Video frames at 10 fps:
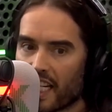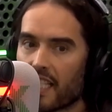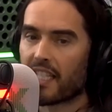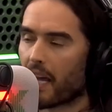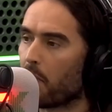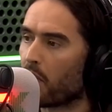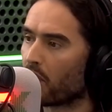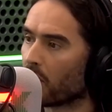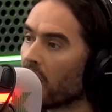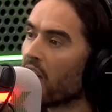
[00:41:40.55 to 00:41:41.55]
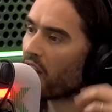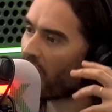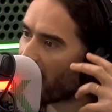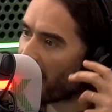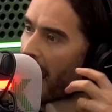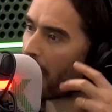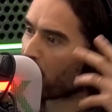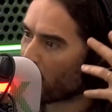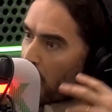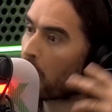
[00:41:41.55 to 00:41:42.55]
is temporal, that I
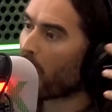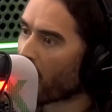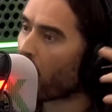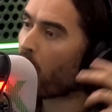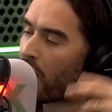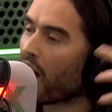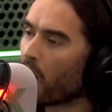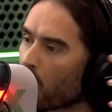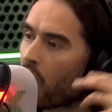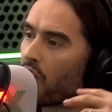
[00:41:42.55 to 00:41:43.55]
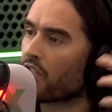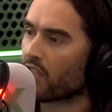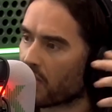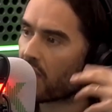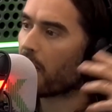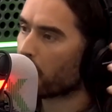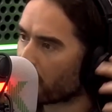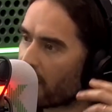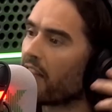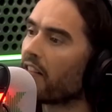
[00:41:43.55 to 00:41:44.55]
am just part of a whole consciousness
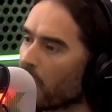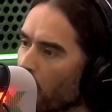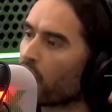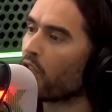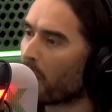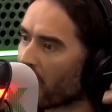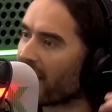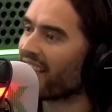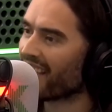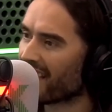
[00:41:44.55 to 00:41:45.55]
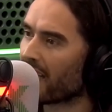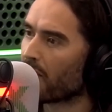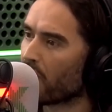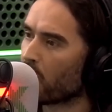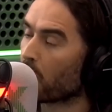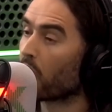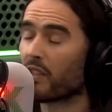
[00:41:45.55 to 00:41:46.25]
temporarily occupying this individual.